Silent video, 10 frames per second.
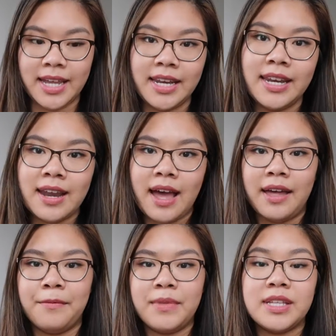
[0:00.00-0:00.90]

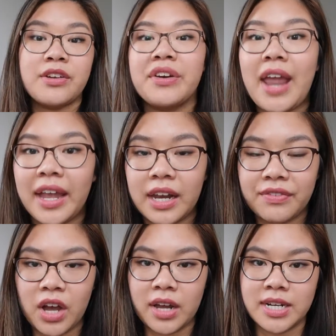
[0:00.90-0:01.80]
there a
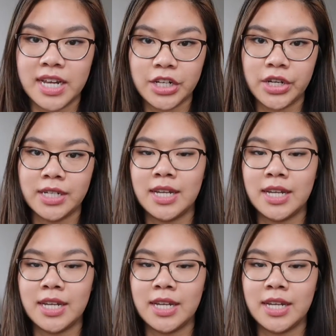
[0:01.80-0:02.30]
negative connotation?